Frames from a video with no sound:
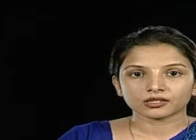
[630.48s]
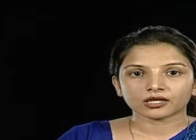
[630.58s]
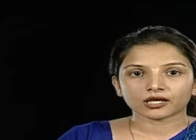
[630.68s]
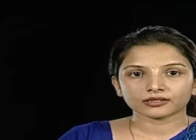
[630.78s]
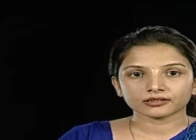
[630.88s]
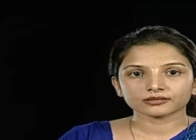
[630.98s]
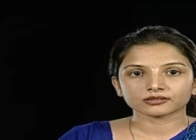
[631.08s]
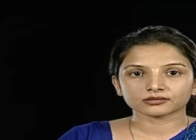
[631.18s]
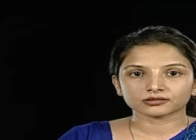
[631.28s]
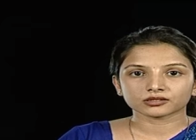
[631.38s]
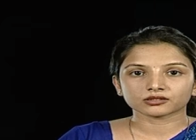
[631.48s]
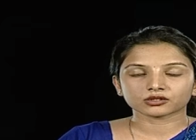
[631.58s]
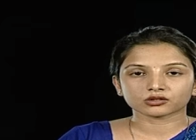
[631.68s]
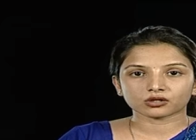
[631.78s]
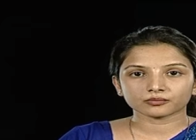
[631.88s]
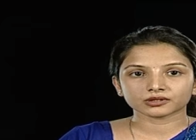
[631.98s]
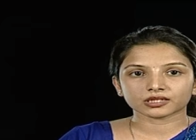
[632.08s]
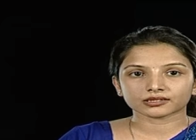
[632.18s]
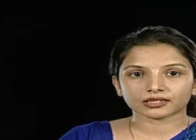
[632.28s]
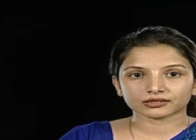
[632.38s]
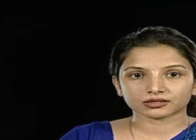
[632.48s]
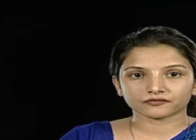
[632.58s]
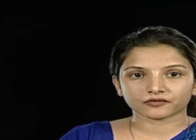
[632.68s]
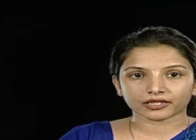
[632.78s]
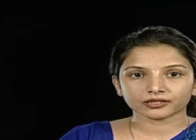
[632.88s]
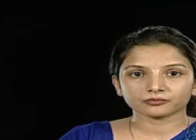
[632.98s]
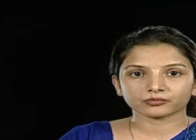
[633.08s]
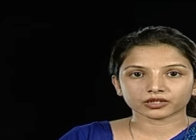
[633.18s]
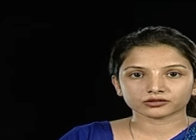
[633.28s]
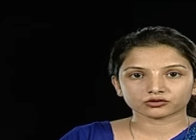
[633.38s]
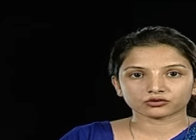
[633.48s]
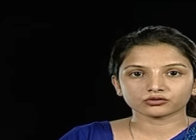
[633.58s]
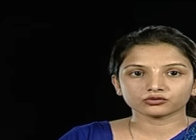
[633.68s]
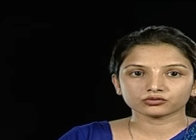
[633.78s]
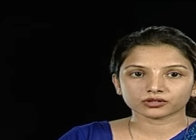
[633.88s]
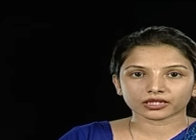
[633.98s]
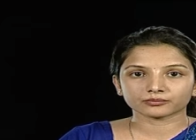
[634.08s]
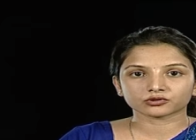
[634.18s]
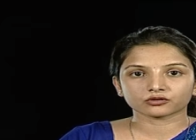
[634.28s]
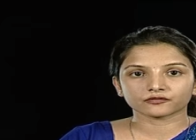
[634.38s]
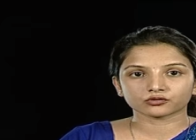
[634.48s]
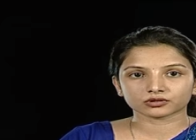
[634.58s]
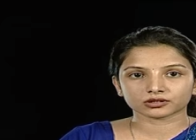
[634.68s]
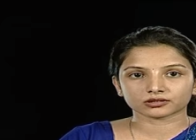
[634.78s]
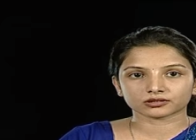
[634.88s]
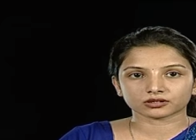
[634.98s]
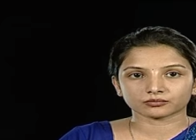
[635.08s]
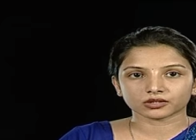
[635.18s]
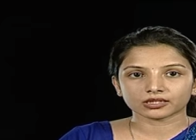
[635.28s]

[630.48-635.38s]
Under this, the crops are classified based on two types of root system.